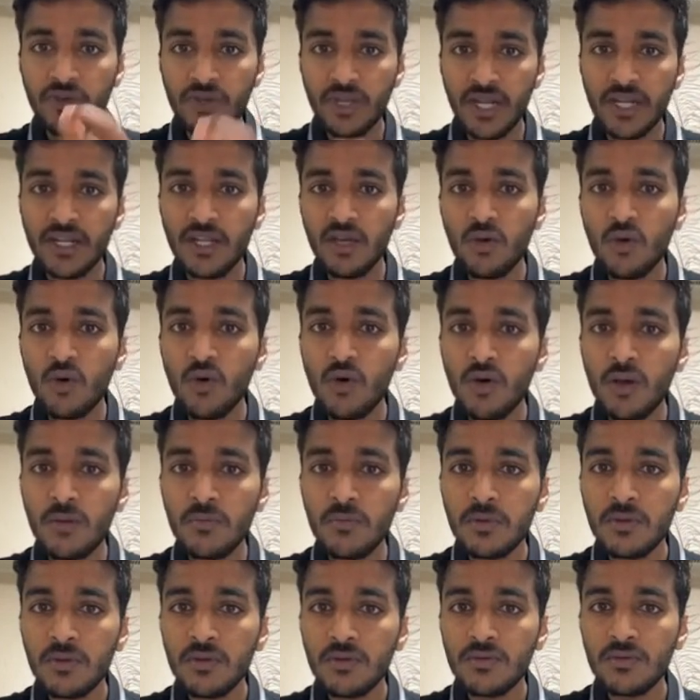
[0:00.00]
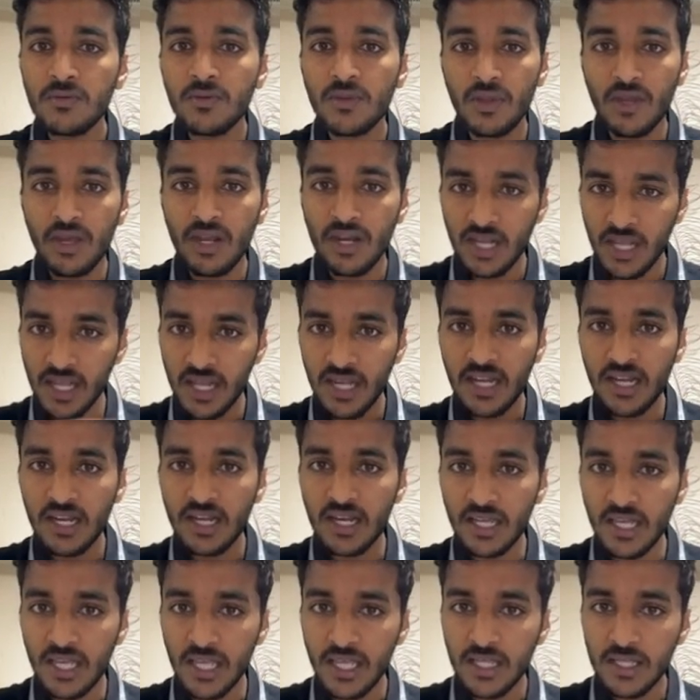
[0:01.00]
If you get a co-op, you're really
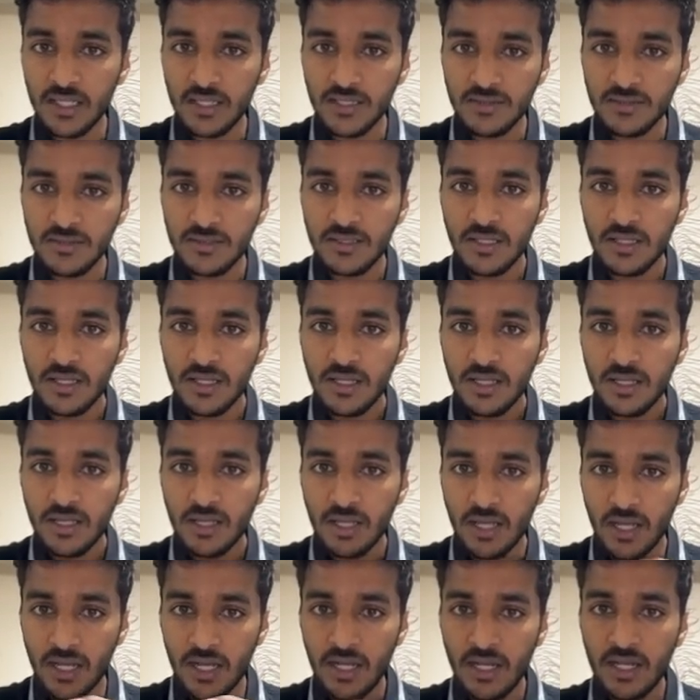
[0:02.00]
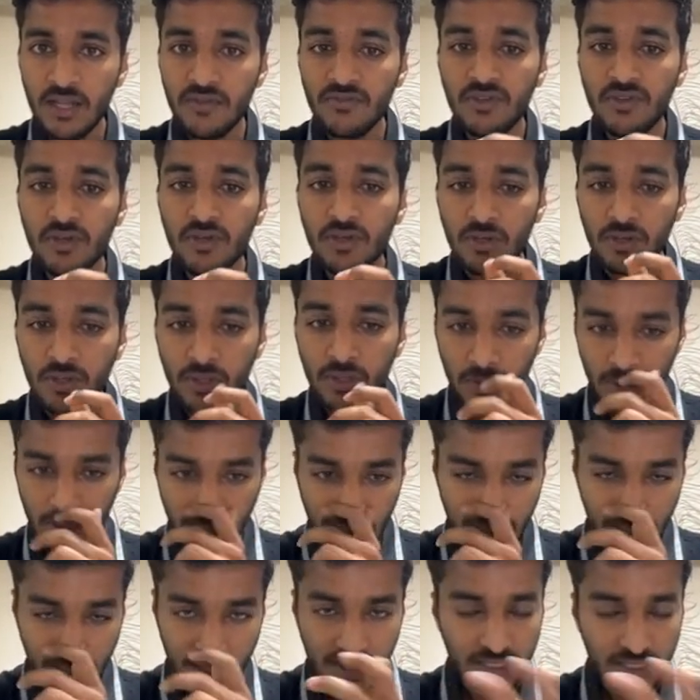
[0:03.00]
lucky. And if you,
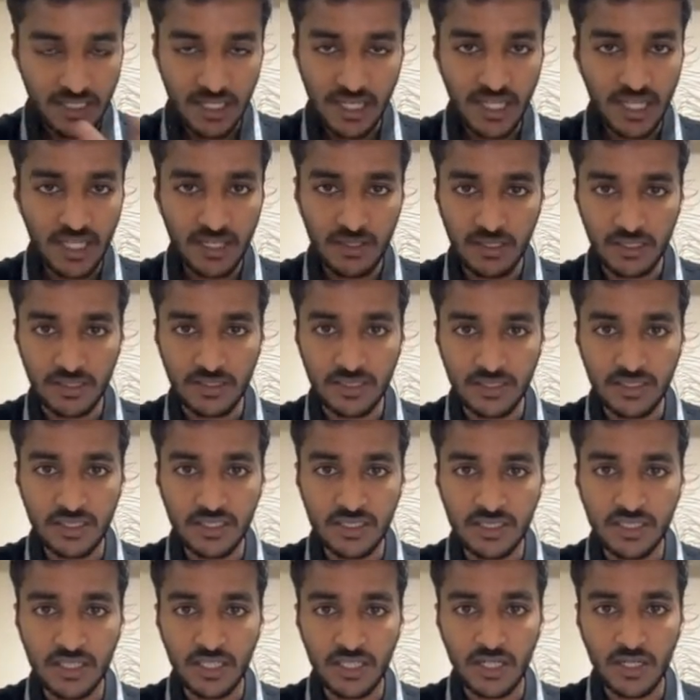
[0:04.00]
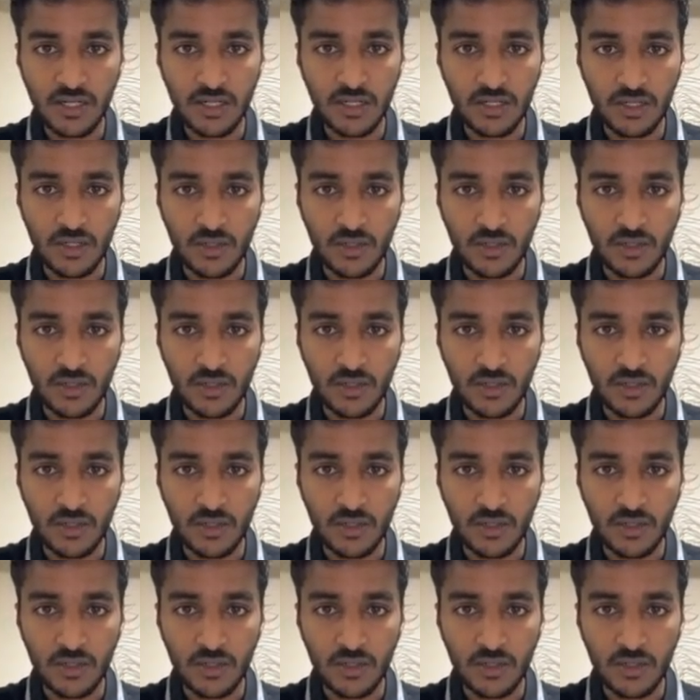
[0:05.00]
it's like the sister